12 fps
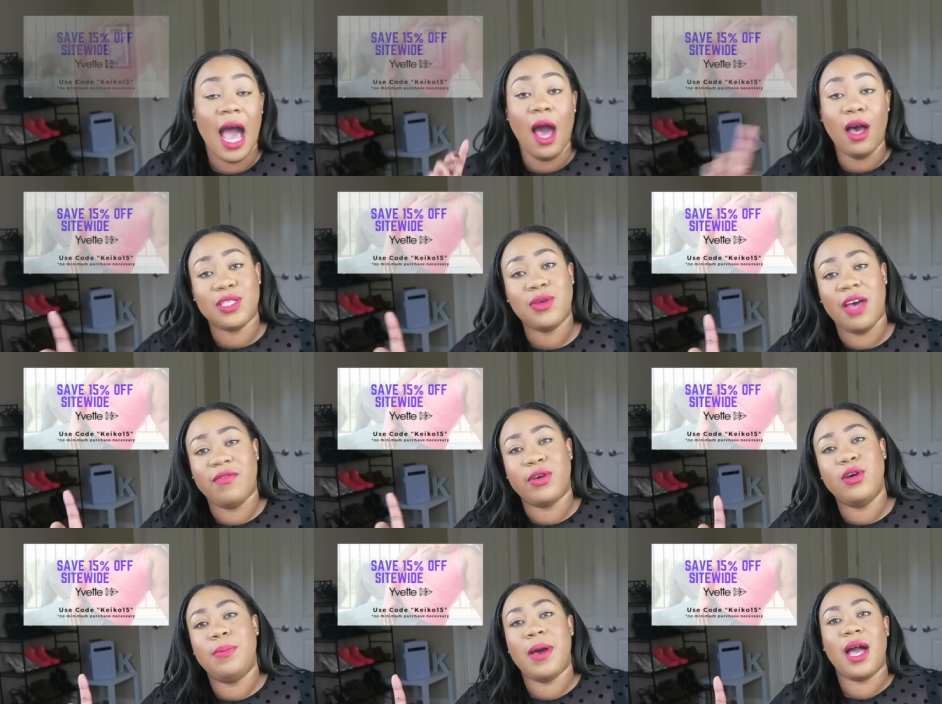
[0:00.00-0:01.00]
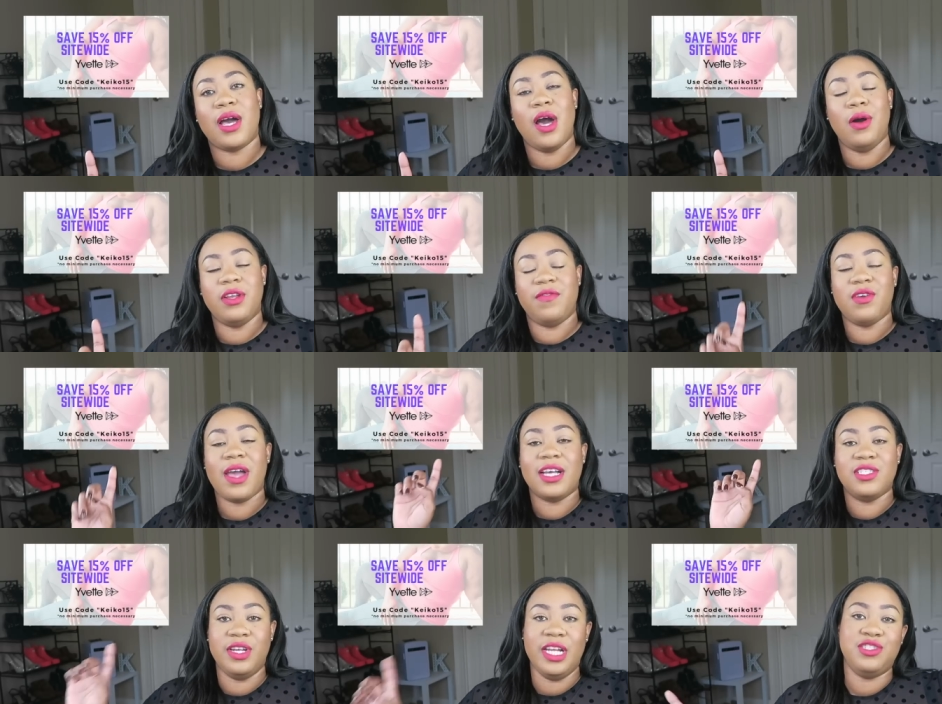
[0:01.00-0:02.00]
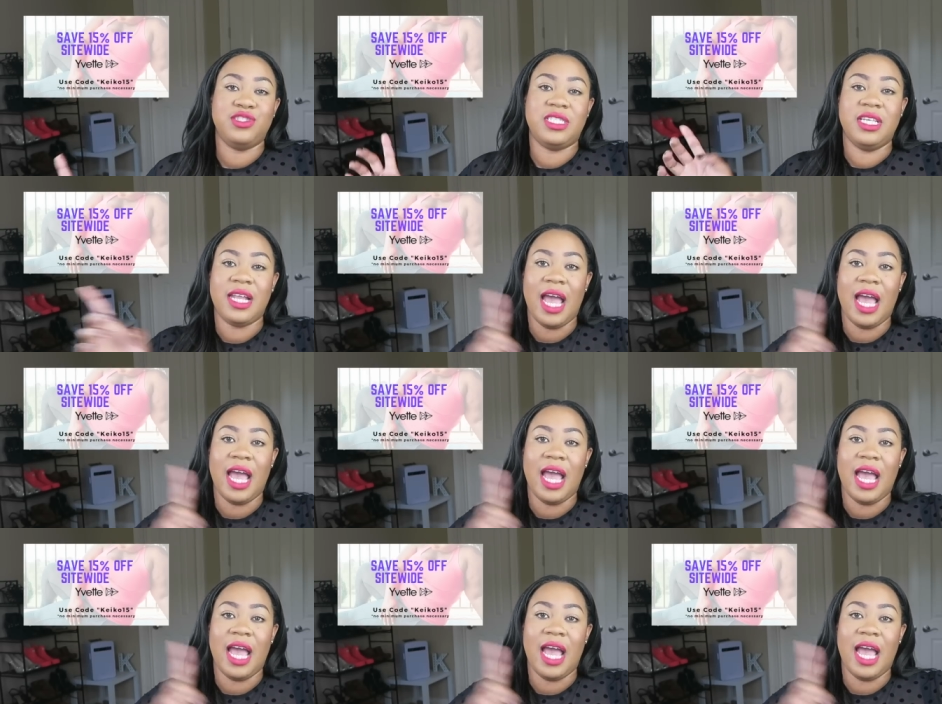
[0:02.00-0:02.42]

I also have a coupon code if you guys are interested.